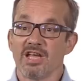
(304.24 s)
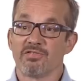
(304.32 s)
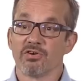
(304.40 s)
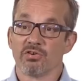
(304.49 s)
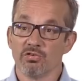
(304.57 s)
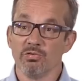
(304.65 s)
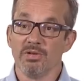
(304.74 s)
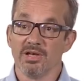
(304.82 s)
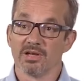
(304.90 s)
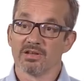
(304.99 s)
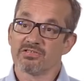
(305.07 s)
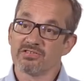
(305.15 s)
age for a group
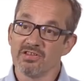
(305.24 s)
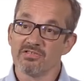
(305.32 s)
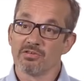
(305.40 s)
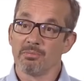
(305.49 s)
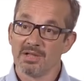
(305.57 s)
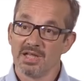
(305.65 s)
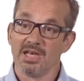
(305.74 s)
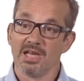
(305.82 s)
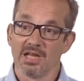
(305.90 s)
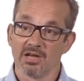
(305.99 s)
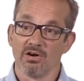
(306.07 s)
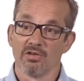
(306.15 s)
leader since the
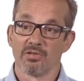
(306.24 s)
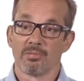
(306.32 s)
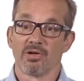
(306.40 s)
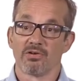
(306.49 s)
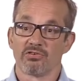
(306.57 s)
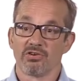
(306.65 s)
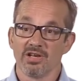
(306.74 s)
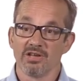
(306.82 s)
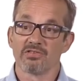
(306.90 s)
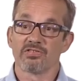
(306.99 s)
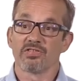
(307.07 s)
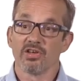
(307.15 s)
beginning of the laboratory
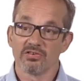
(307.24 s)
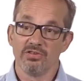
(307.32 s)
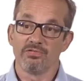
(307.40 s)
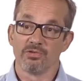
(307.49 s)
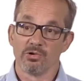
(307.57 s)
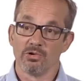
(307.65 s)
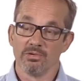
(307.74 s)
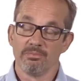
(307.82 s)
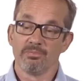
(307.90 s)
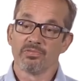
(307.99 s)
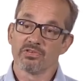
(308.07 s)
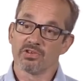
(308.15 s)
is thirty-four.
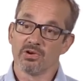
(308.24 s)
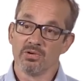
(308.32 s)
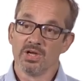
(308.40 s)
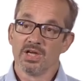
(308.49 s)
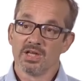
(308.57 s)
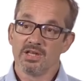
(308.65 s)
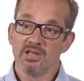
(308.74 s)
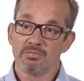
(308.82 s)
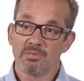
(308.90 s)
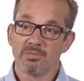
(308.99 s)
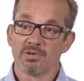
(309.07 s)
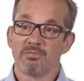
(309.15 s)
So these
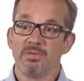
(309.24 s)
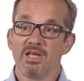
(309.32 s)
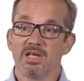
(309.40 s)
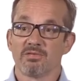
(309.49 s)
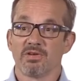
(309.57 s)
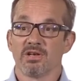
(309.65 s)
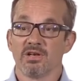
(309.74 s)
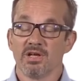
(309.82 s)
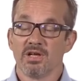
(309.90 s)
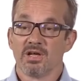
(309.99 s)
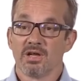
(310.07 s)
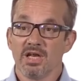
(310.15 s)
people have been given
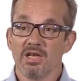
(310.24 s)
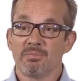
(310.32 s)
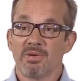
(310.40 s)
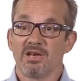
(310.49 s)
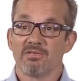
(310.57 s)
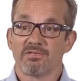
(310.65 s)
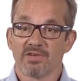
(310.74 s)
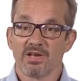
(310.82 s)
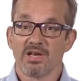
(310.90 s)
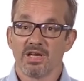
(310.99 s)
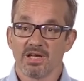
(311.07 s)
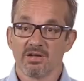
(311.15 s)
independent
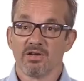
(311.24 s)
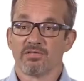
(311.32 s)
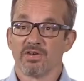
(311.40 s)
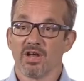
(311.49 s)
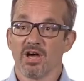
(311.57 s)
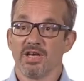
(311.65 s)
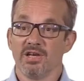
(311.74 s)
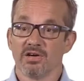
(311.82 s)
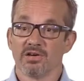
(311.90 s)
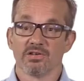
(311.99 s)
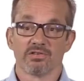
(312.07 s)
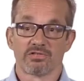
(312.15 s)
funding for nine
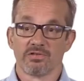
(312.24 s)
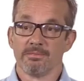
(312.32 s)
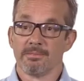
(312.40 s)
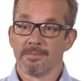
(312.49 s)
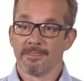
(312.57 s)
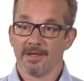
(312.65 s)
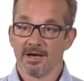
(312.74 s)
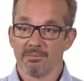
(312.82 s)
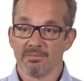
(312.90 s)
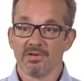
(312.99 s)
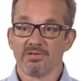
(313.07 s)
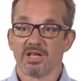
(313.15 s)
years
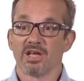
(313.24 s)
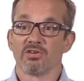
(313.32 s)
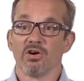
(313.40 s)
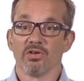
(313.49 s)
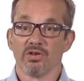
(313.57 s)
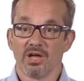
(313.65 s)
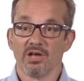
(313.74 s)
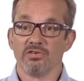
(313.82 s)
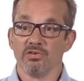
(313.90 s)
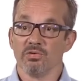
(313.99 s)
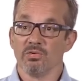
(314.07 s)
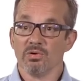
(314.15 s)
um, to get on and
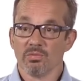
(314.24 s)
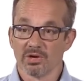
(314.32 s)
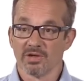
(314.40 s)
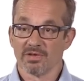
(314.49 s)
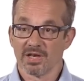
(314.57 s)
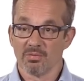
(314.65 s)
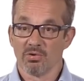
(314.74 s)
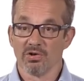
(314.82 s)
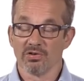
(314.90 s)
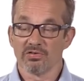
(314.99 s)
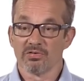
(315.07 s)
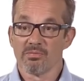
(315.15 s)
do whatever they
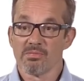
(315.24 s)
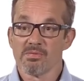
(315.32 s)
want.